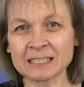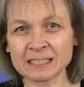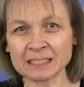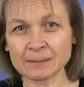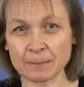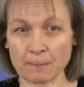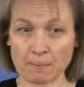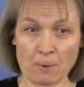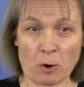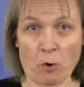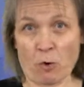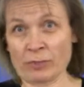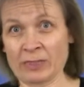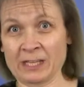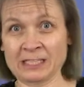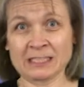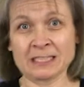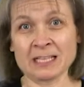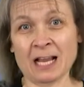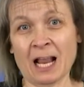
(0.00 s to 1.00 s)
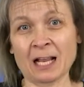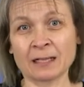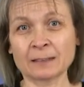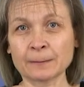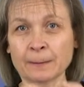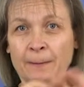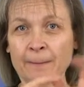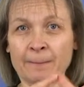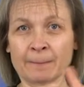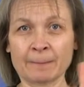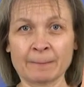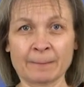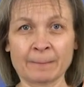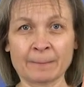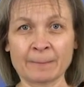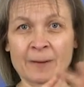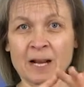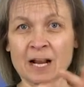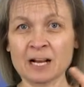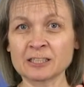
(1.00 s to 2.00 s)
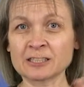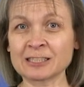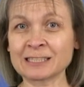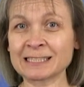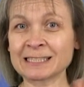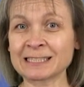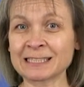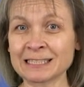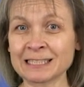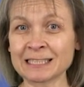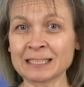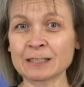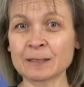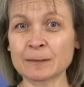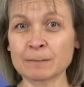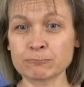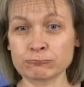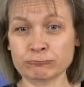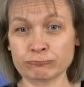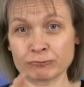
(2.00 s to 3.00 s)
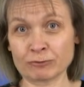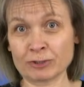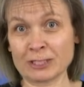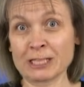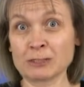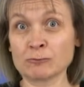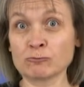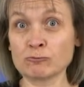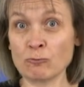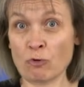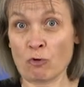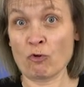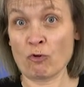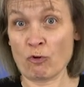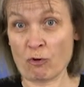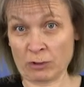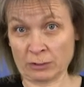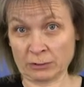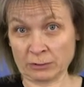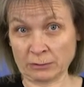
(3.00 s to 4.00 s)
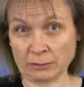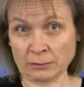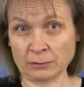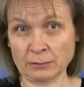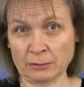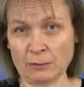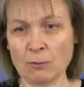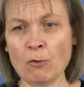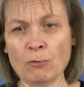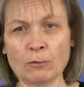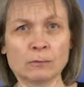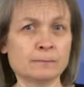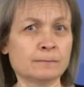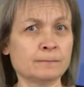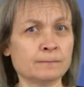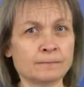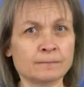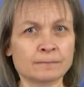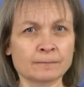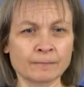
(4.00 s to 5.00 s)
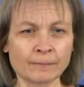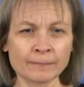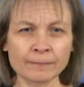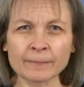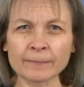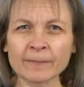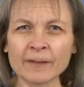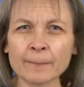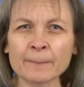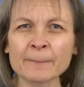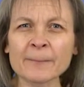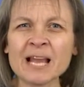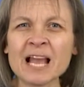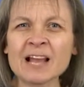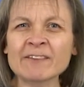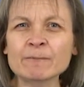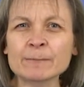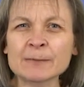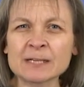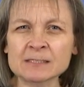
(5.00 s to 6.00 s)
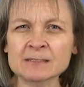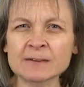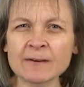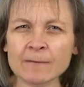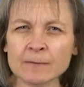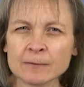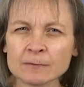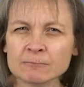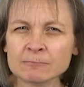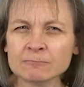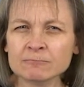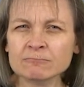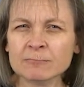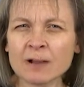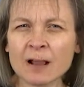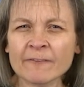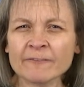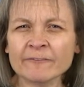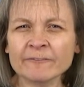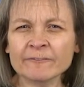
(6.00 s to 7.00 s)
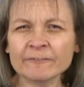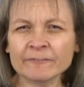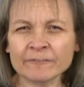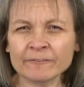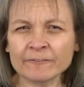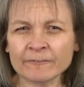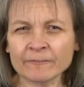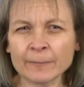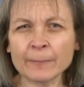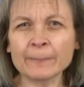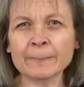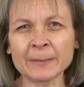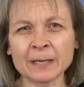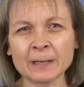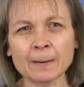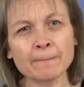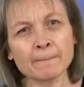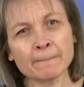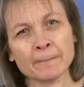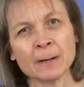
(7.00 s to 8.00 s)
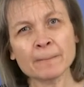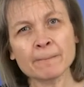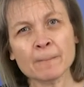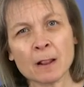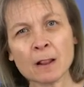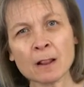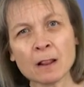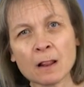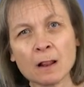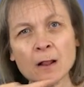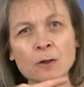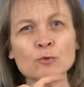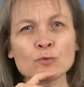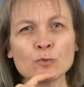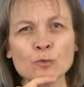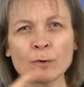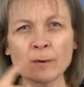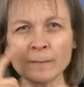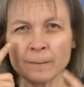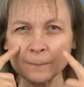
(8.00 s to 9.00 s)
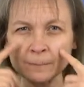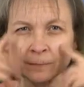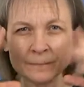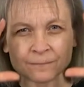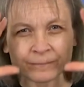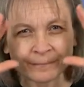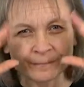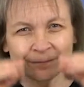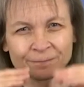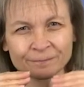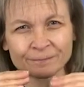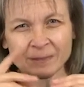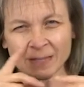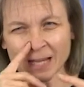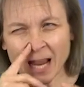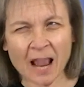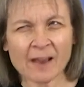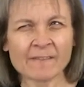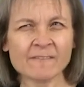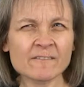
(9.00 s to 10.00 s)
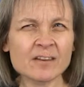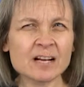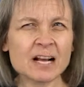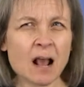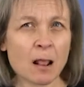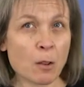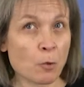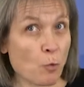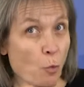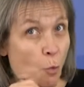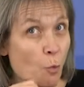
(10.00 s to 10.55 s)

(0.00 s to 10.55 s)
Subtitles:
TfL built a pavement on both sides of Battersea Bridge, fitted tactile paving so that visually impaired people can feel when they're near the edge of the pavement.